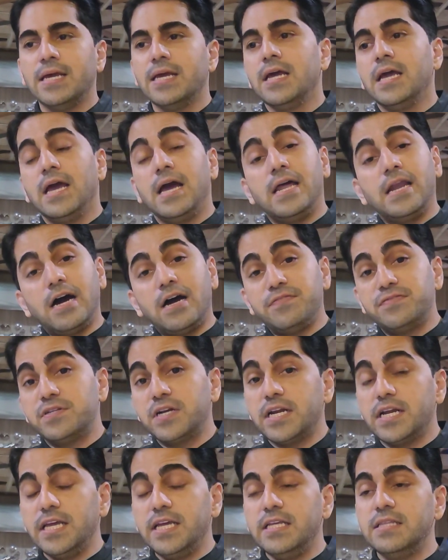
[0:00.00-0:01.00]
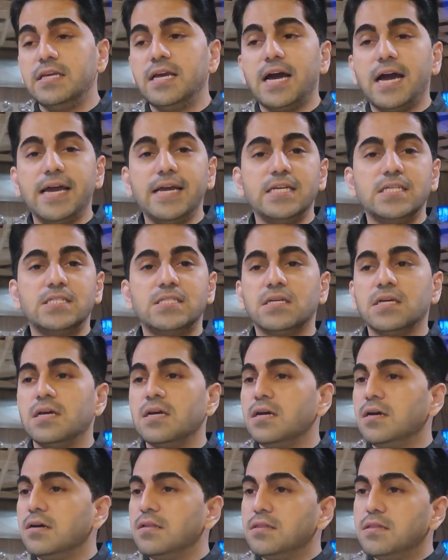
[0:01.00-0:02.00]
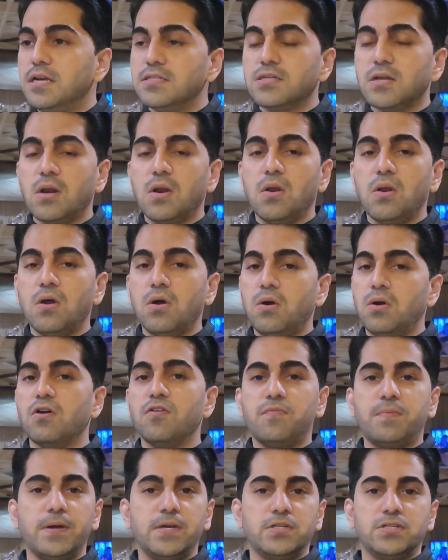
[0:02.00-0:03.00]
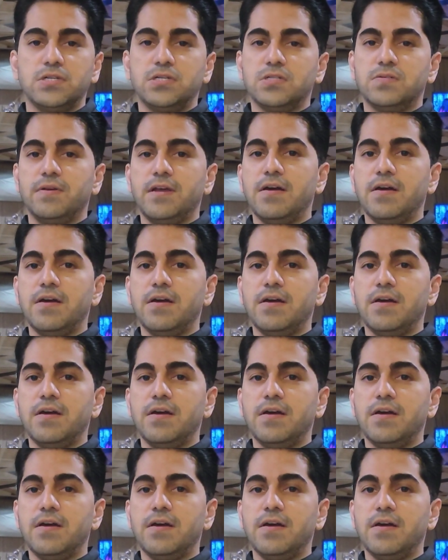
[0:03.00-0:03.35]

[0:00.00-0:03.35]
and after Eid, guys, there's a load of patients.